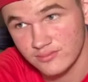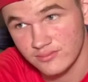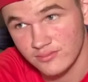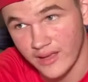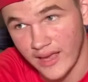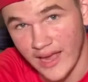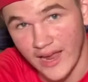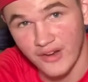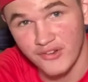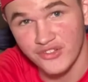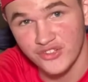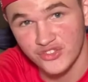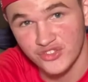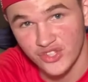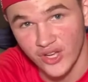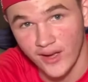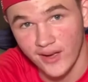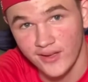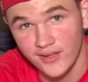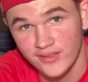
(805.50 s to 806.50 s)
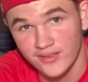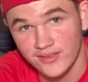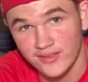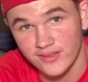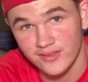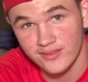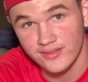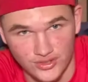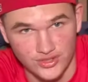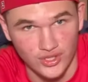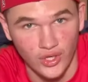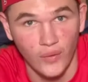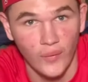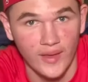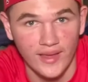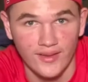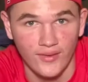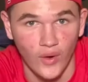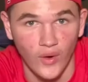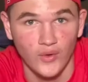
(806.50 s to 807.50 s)
Aaron Judge,
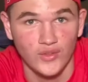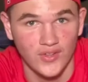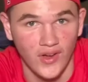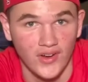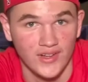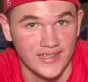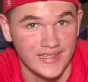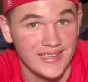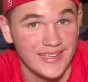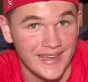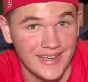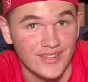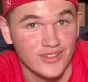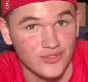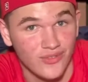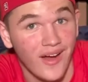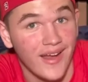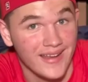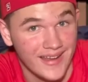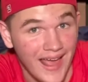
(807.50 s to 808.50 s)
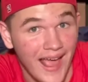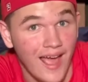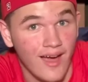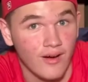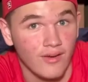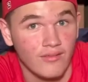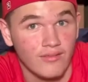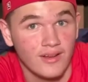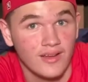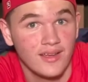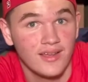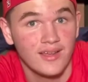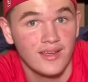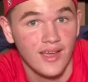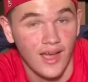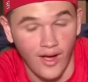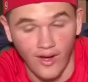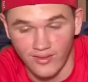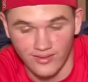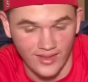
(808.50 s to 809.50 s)
Shohei Ohtani, he is right now,
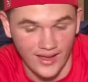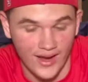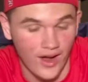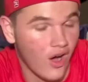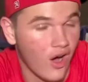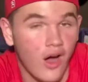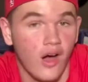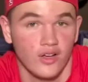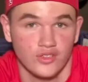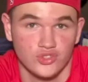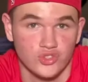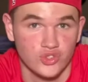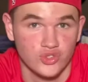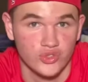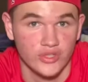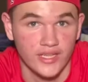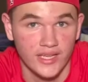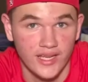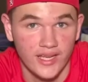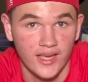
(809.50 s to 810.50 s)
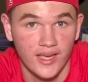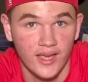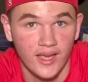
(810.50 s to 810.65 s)
on a hot streak,